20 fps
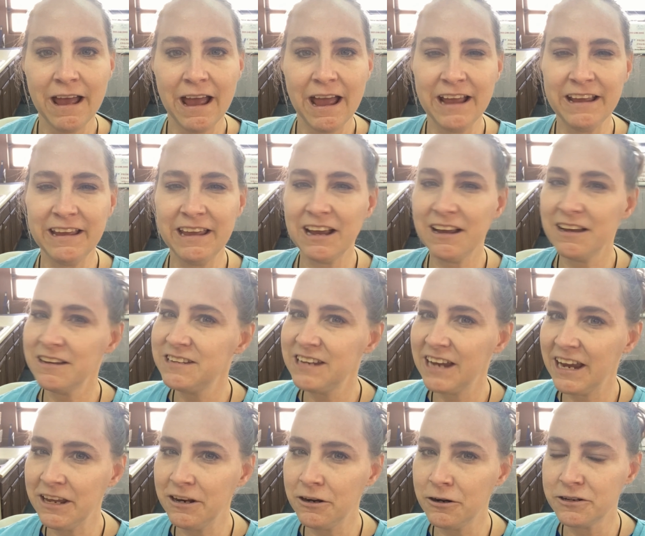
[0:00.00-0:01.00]
and get
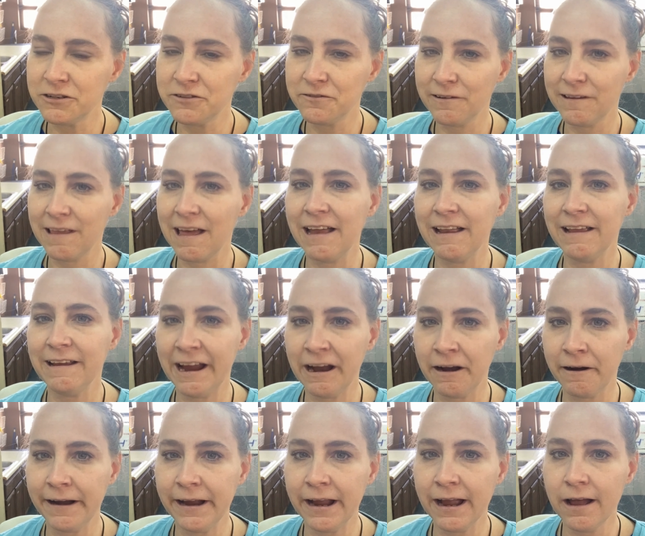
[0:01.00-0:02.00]
containers for that
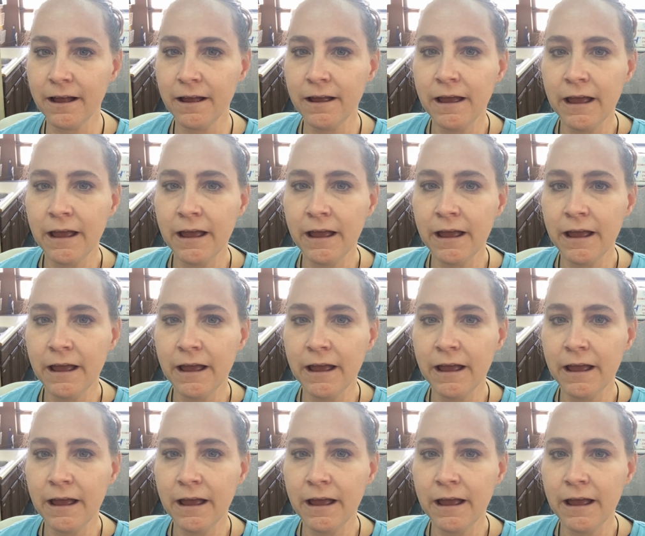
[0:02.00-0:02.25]
area.